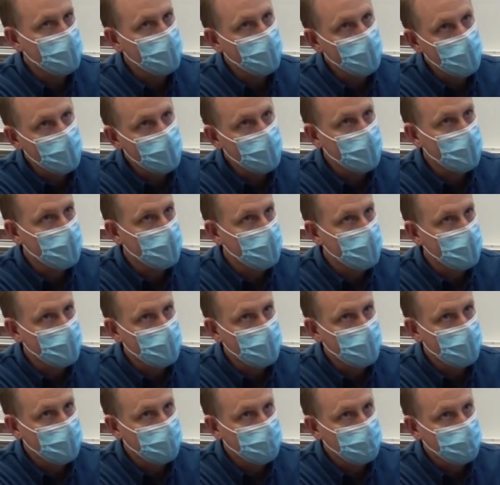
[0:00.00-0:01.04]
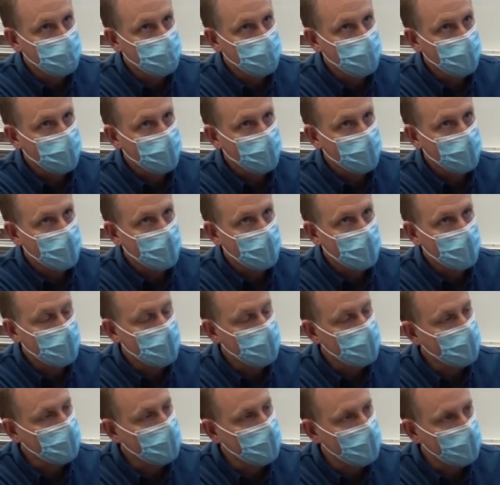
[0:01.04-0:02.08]
versus, I
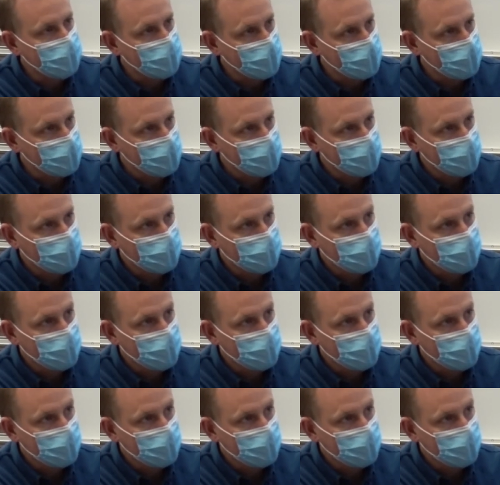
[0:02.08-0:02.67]
guess, loudness.